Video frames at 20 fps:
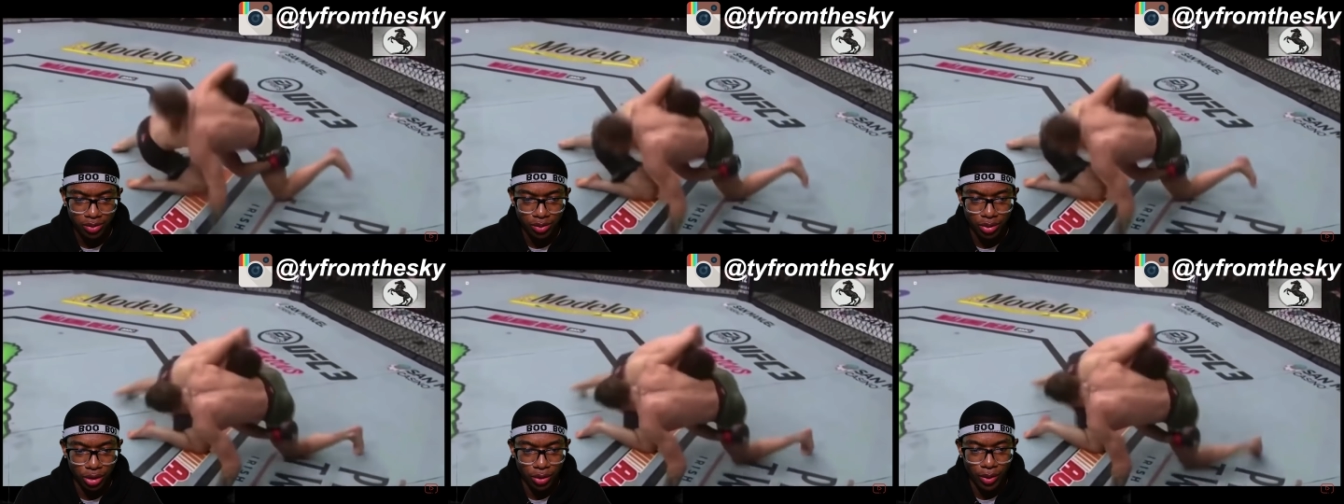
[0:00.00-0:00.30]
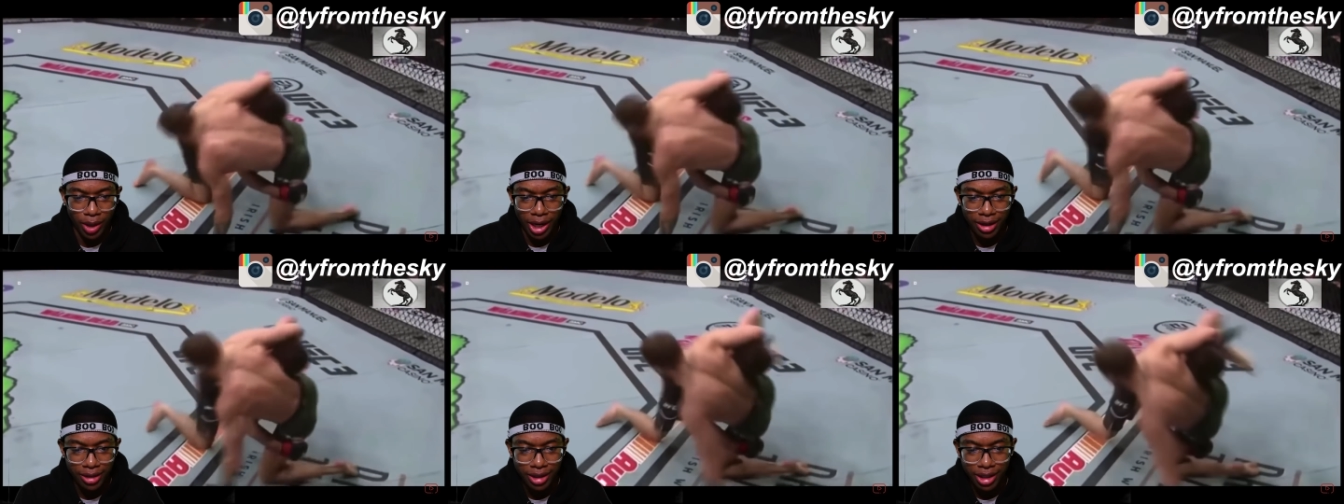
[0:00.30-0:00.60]
Bro,
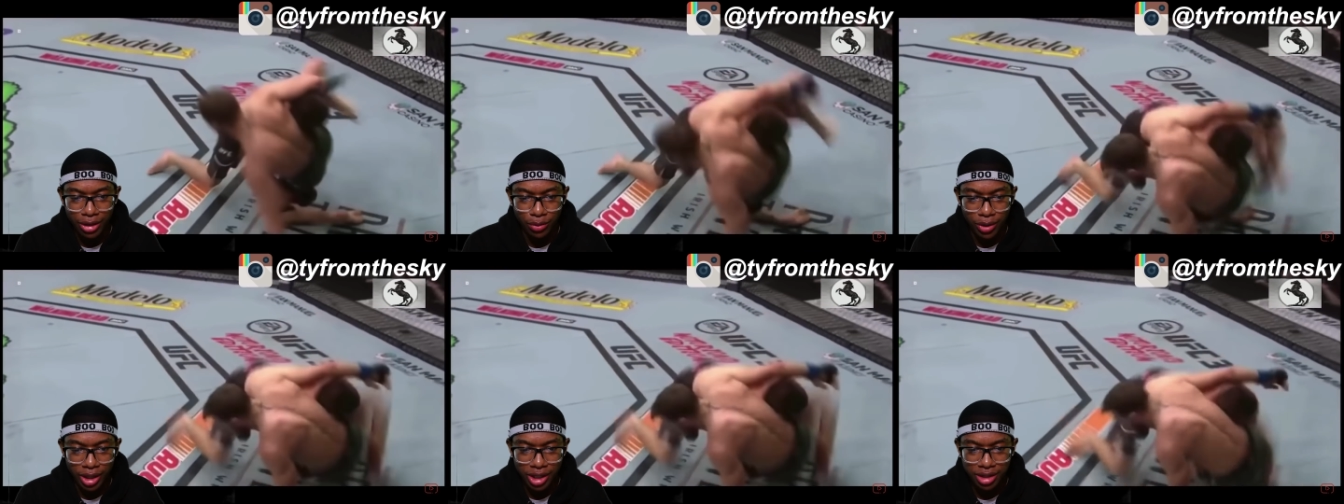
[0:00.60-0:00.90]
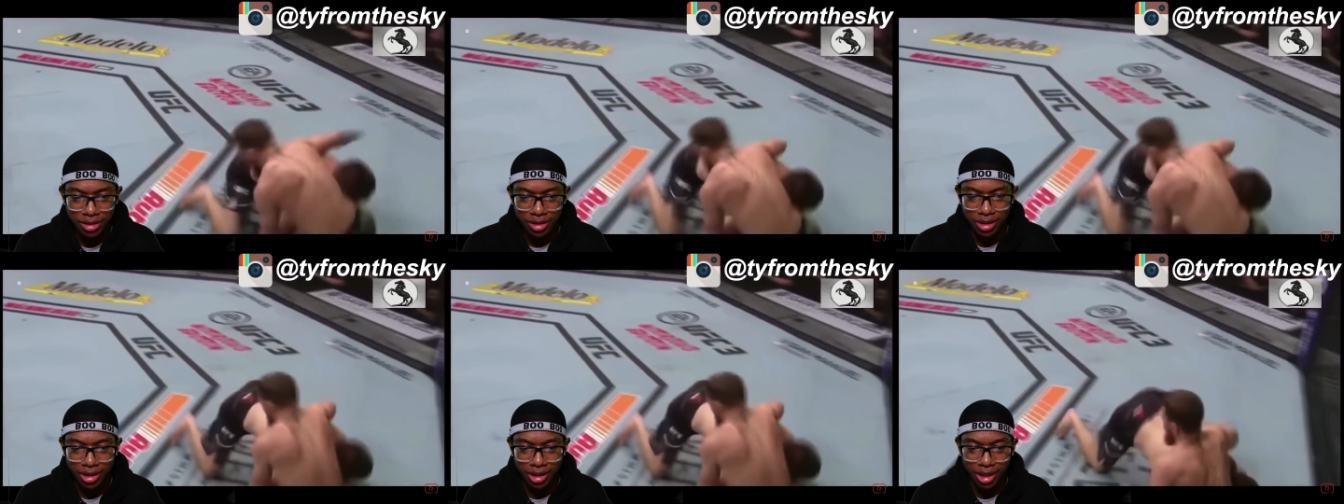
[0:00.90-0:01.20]
why are they
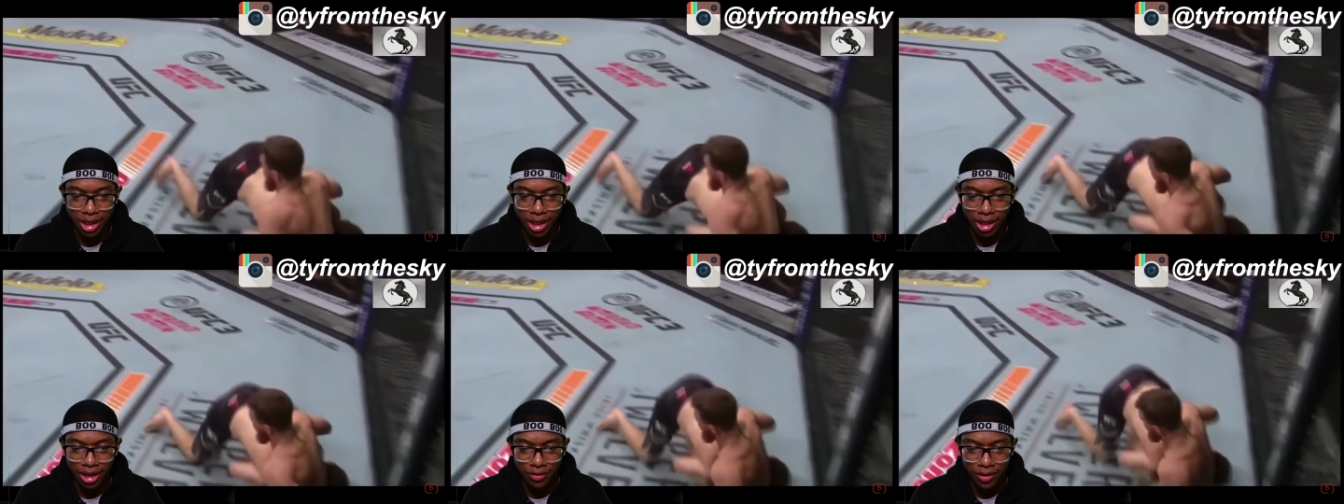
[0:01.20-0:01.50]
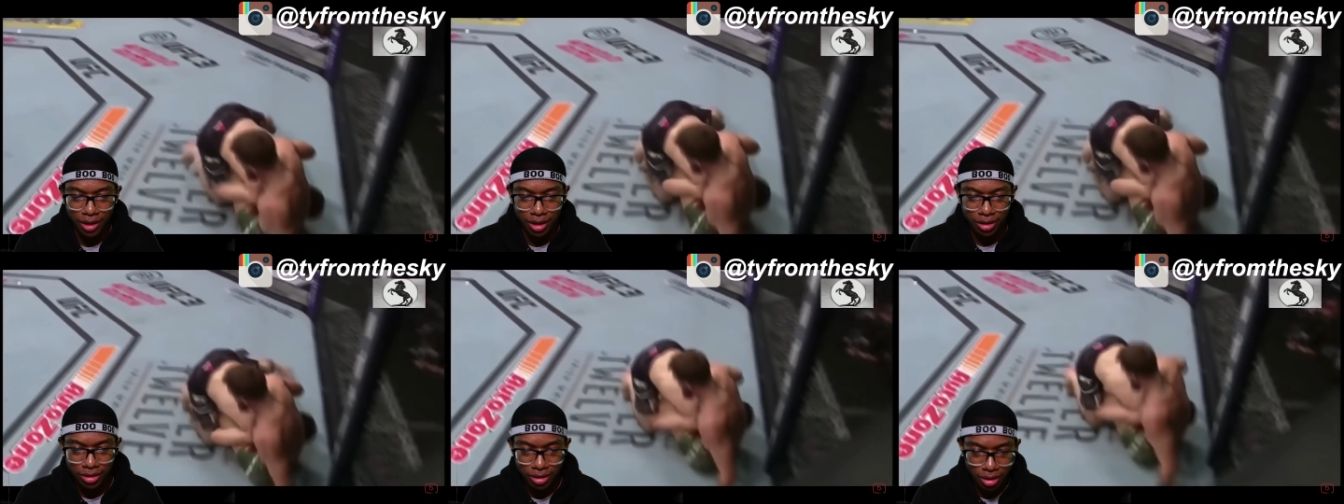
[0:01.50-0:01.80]
wrestling? Like,
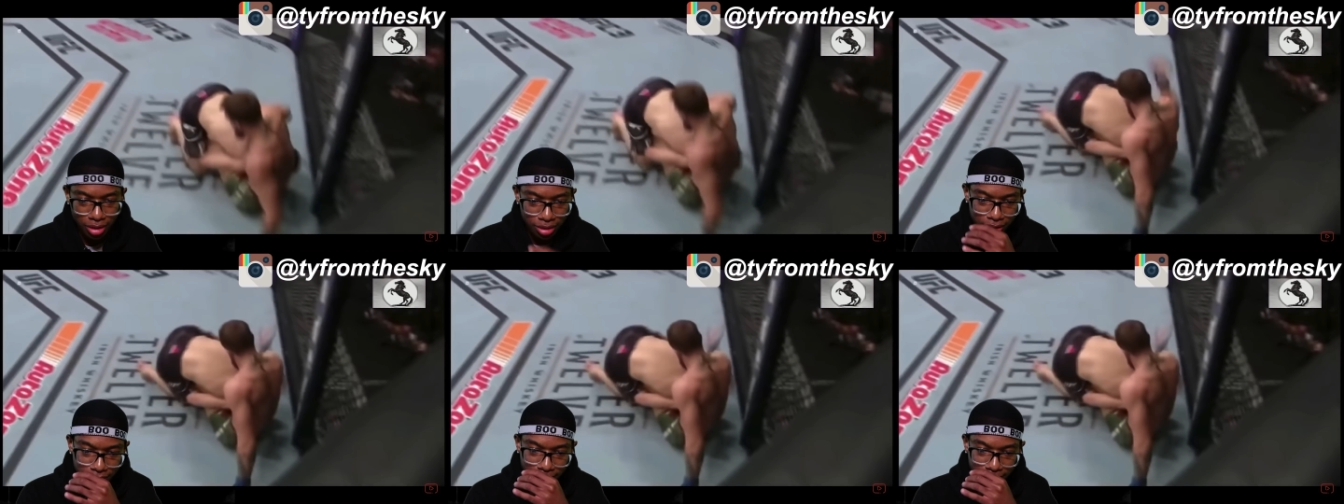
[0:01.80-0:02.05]
if y'all don't throw